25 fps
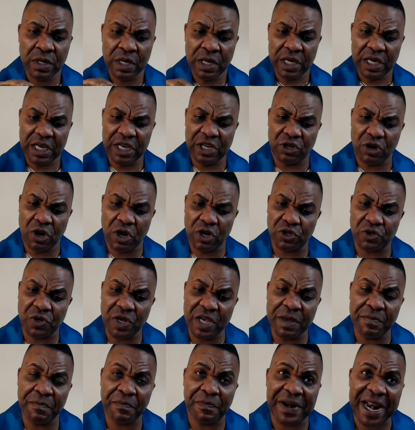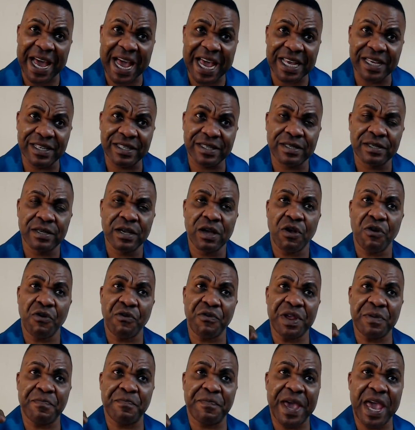it also implies
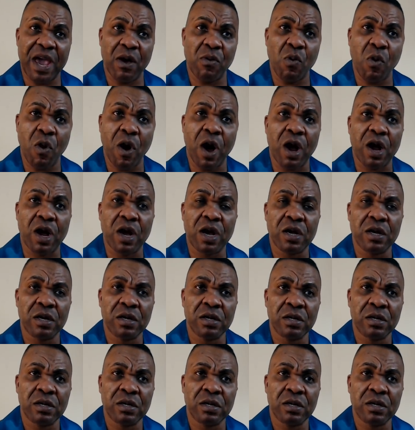repair work.